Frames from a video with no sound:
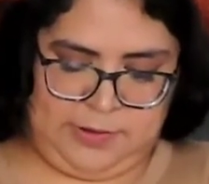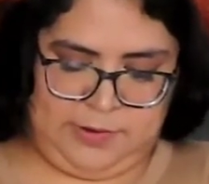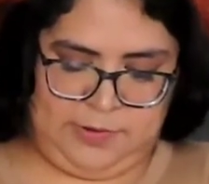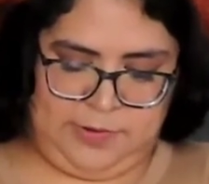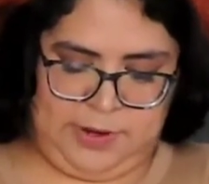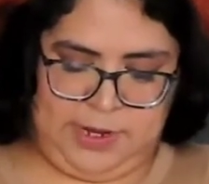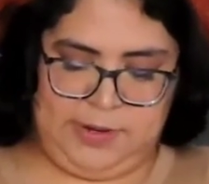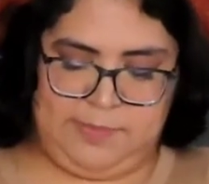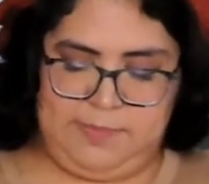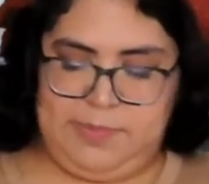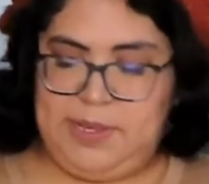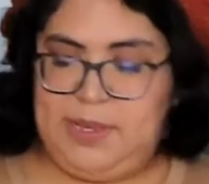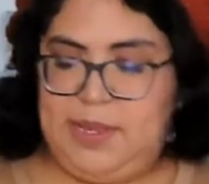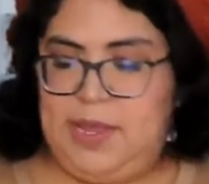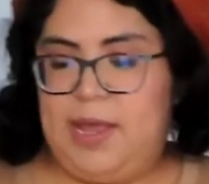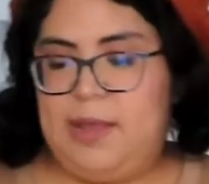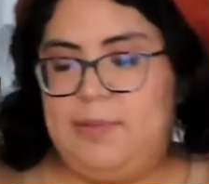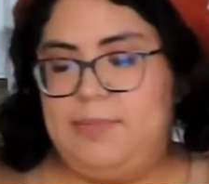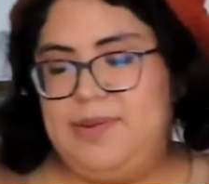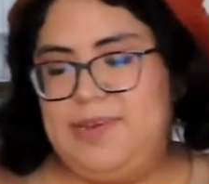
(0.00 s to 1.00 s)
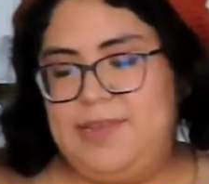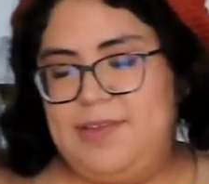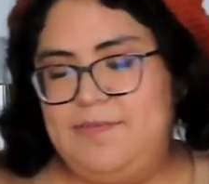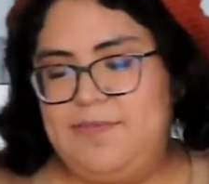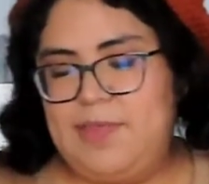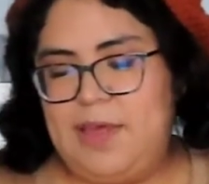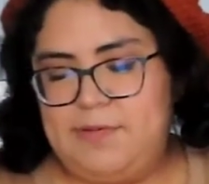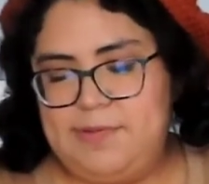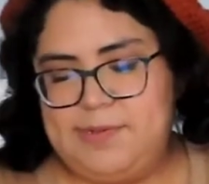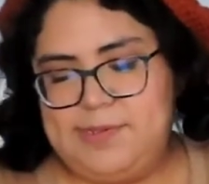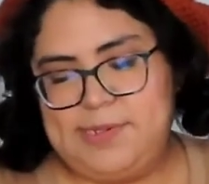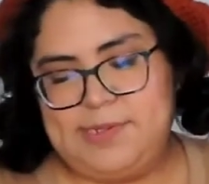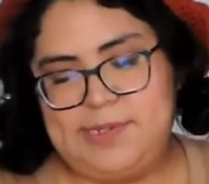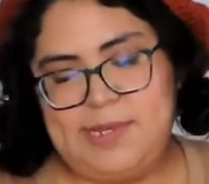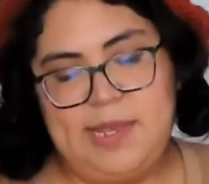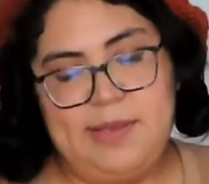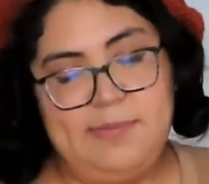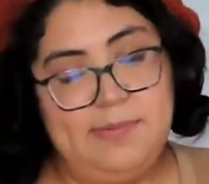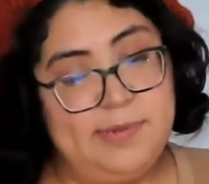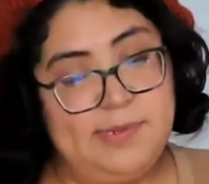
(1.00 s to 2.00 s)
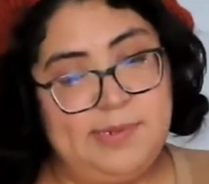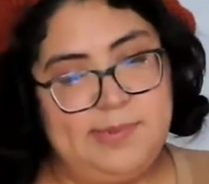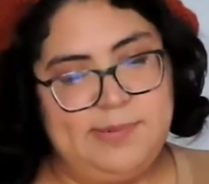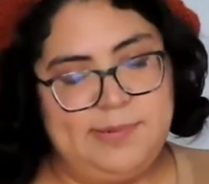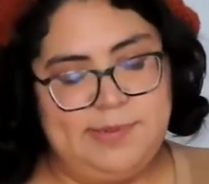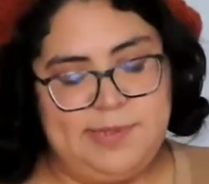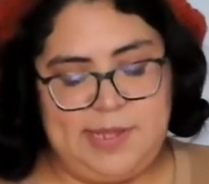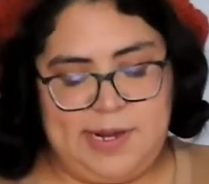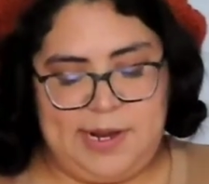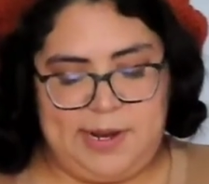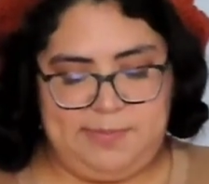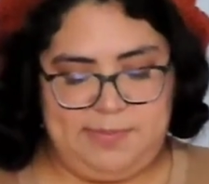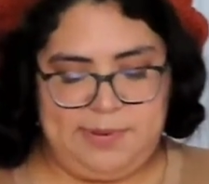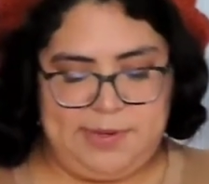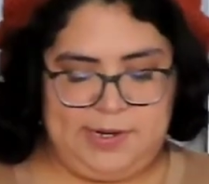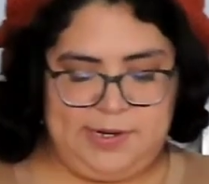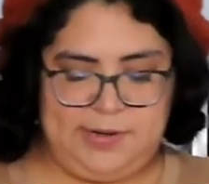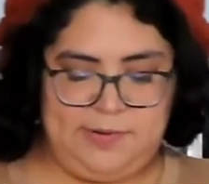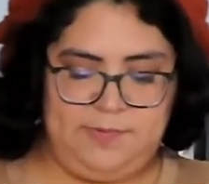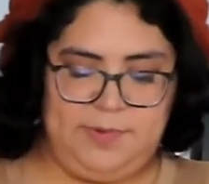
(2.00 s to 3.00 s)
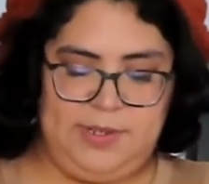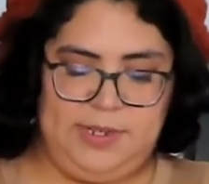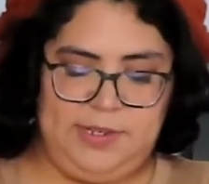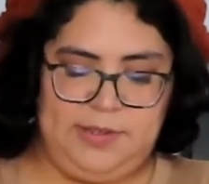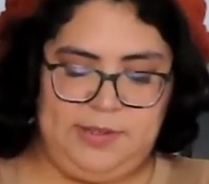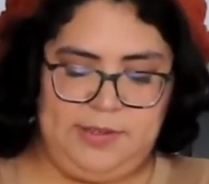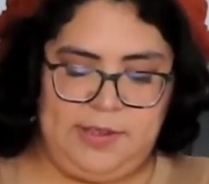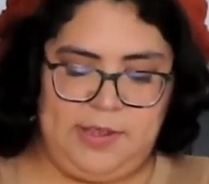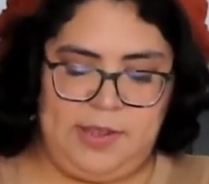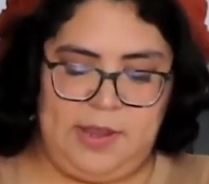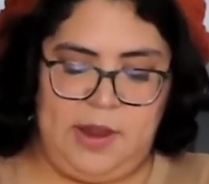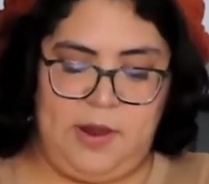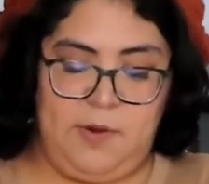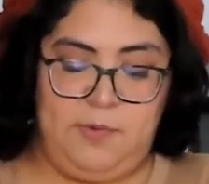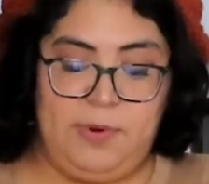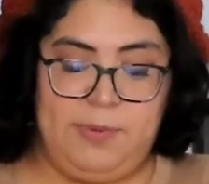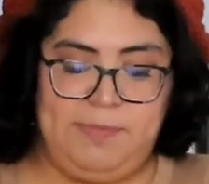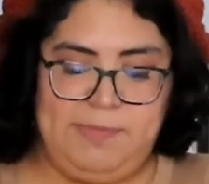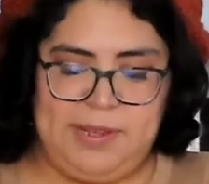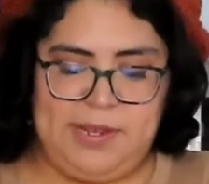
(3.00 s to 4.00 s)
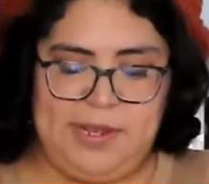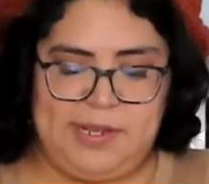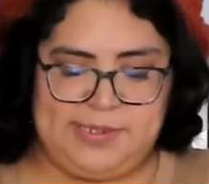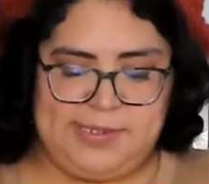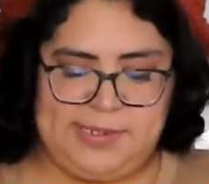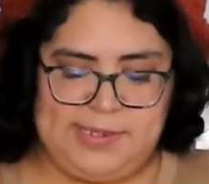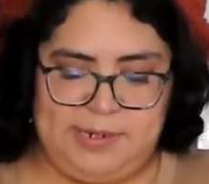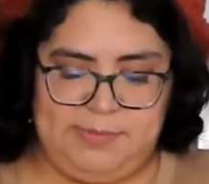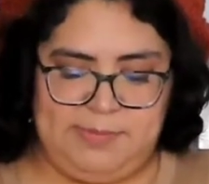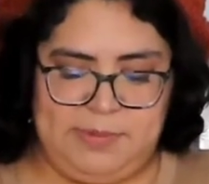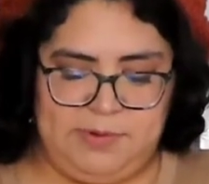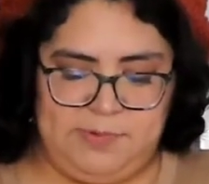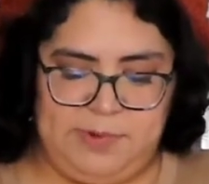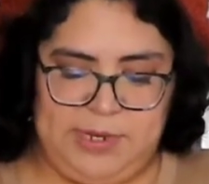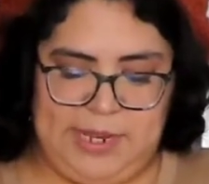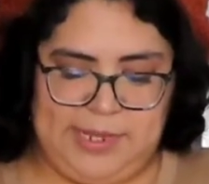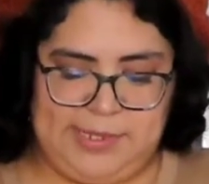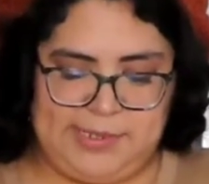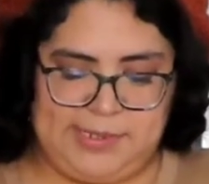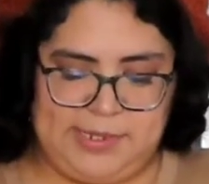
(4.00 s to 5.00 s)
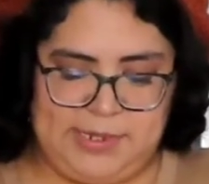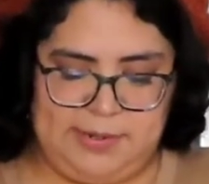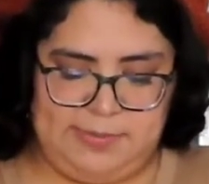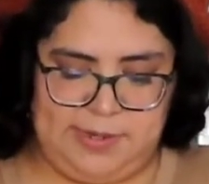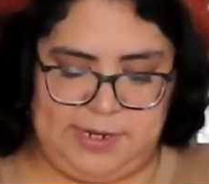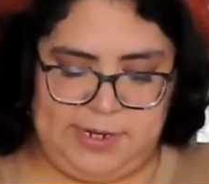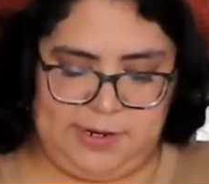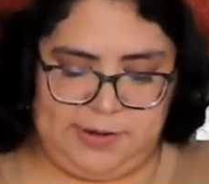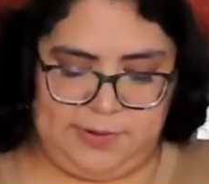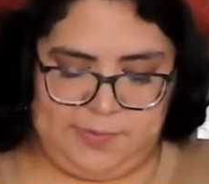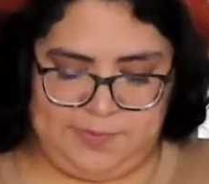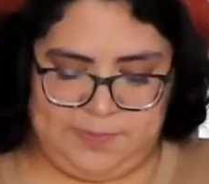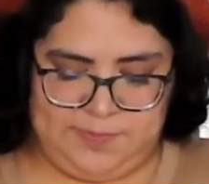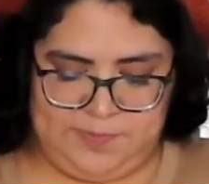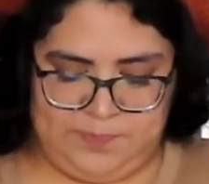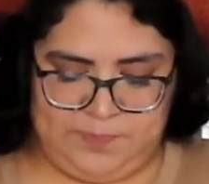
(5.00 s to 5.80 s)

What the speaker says: quite a bit. I believe that was a tablespoon that I put in. We're big on cinnamon. We like cinnamon here.